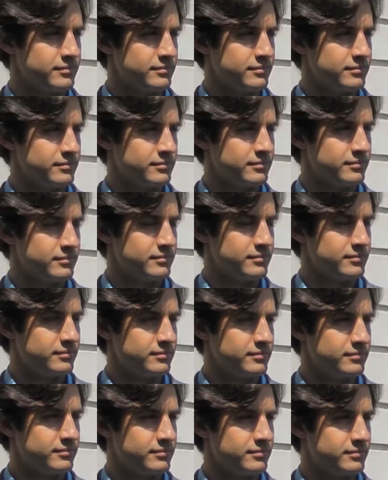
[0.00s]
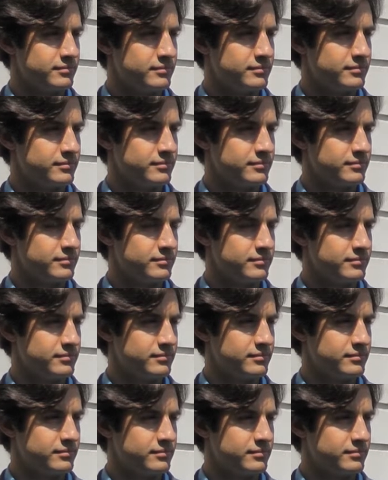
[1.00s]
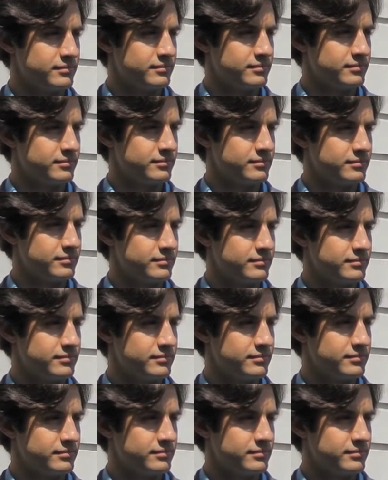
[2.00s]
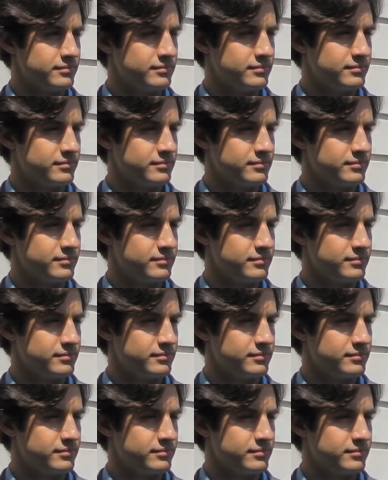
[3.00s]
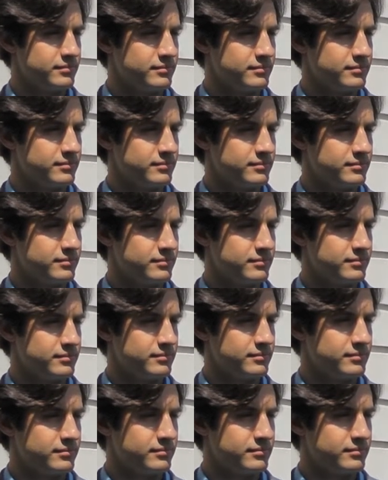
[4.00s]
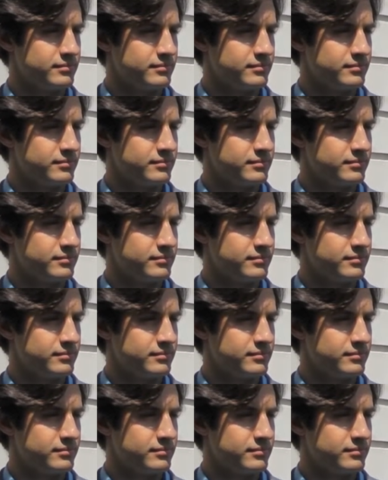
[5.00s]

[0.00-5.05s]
(not speaking)